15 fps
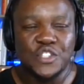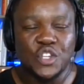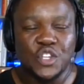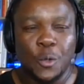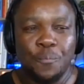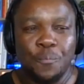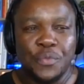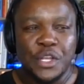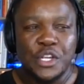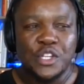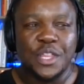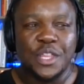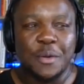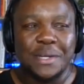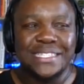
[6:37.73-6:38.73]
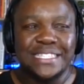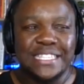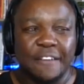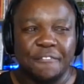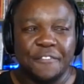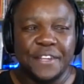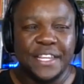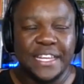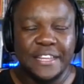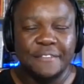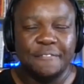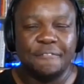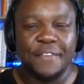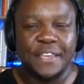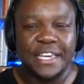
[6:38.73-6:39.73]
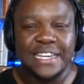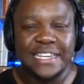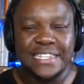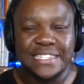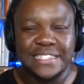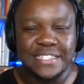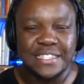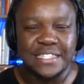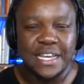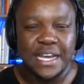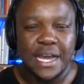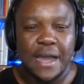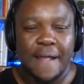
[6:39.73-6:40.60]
So there were definitely fears